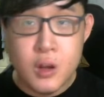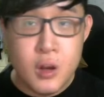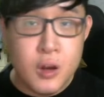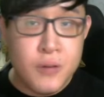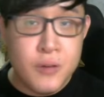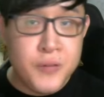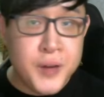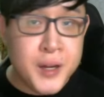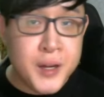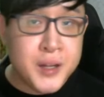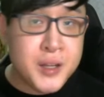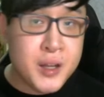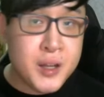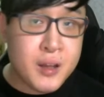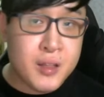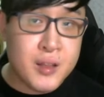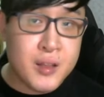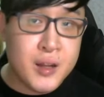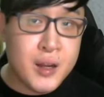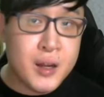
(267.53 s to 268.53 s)
Fnatic
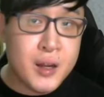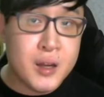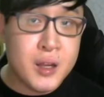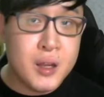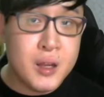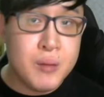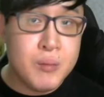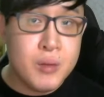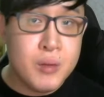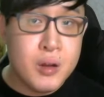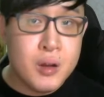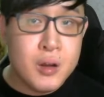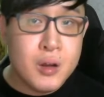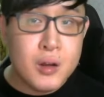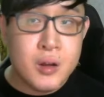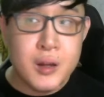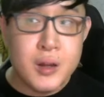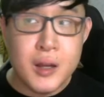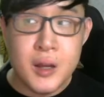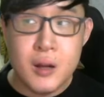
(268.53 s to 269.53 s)
is another team
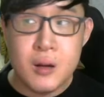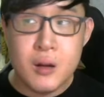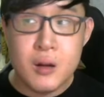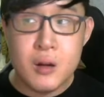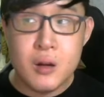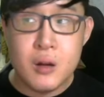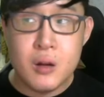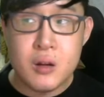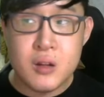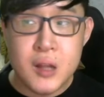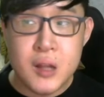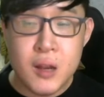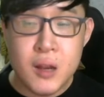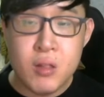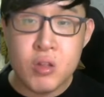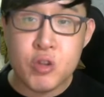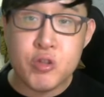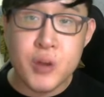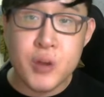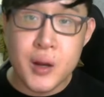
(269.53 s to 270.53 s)
that
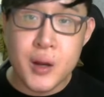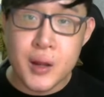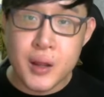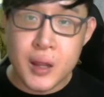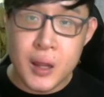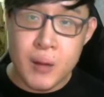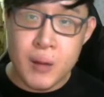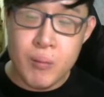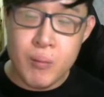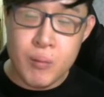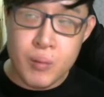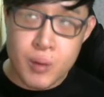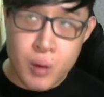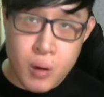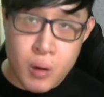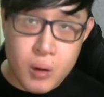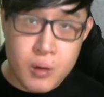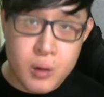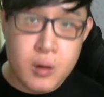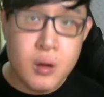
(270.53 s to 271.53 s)
tends to drag the game
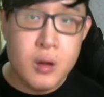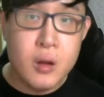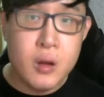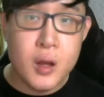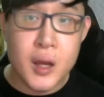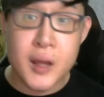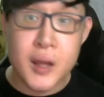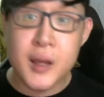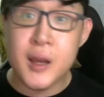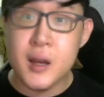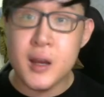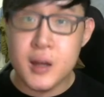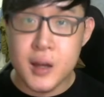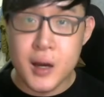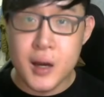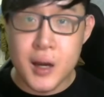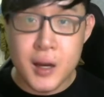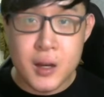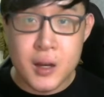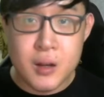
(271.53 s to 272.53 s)
on and get
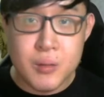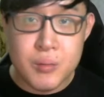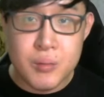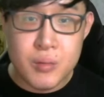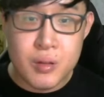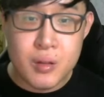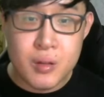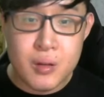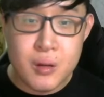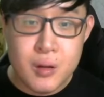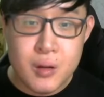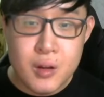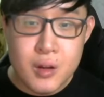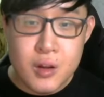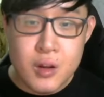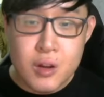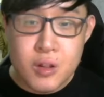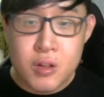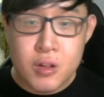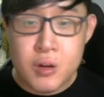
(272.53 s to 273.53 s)
their items.
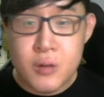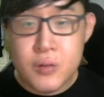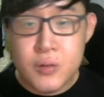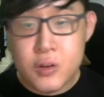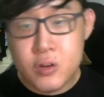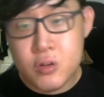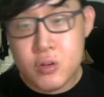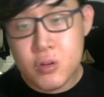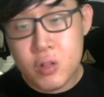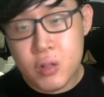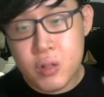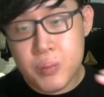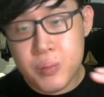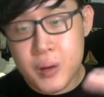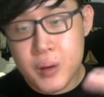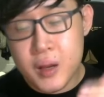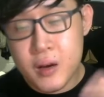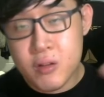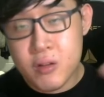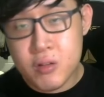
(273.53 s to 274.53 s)
So if you choose
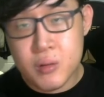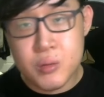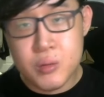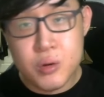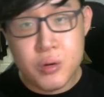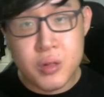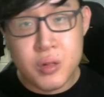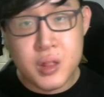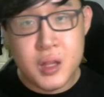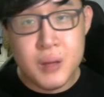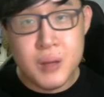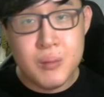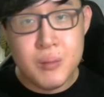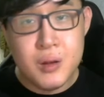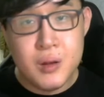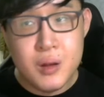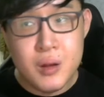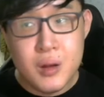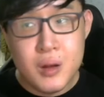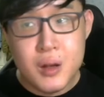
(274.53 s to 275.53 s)
players from those teams,
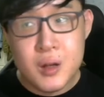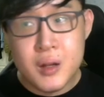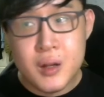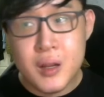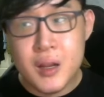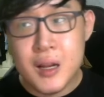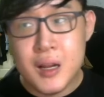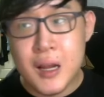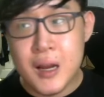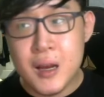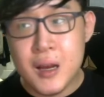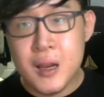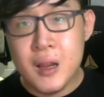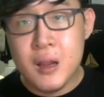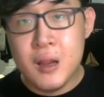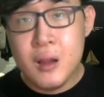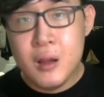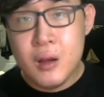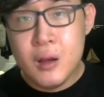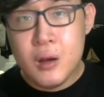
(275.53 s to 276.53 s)
they
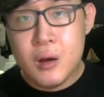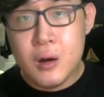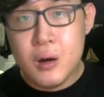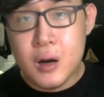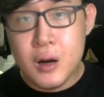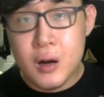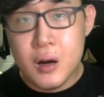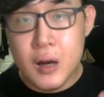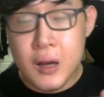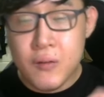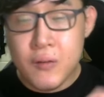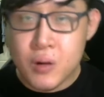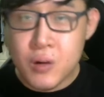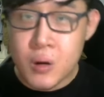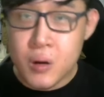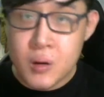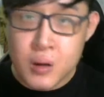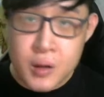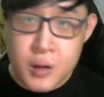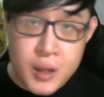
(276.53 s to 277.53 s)
likely have
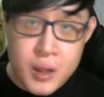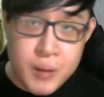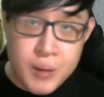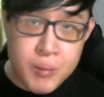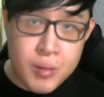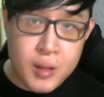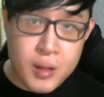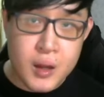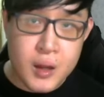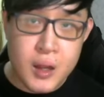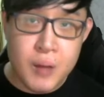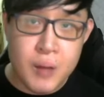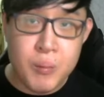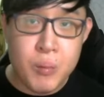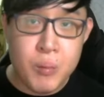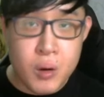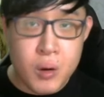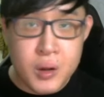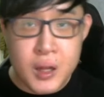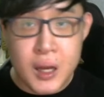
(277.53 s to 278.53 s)
longer games and have
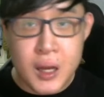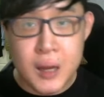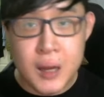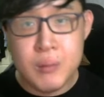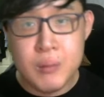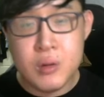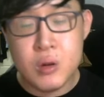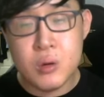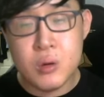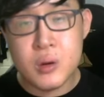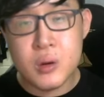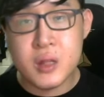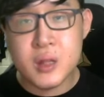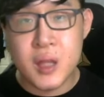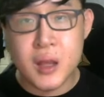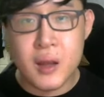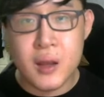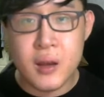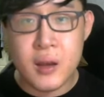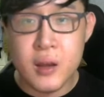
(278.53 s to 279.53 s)
more time to
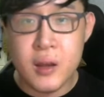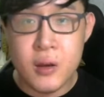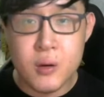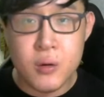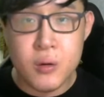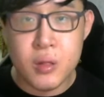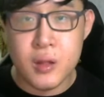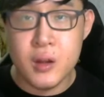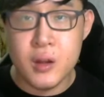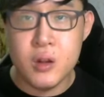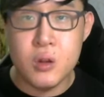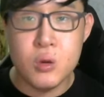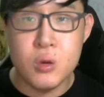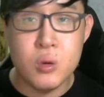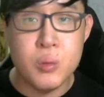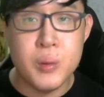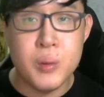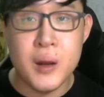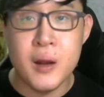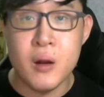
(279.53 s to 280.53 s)
take kills and
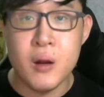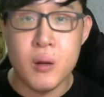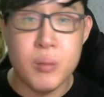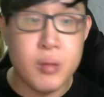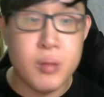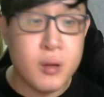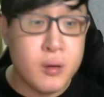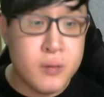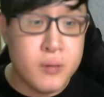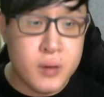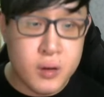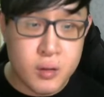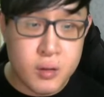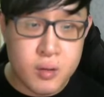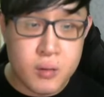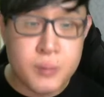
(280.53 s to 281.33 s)
to plant observers.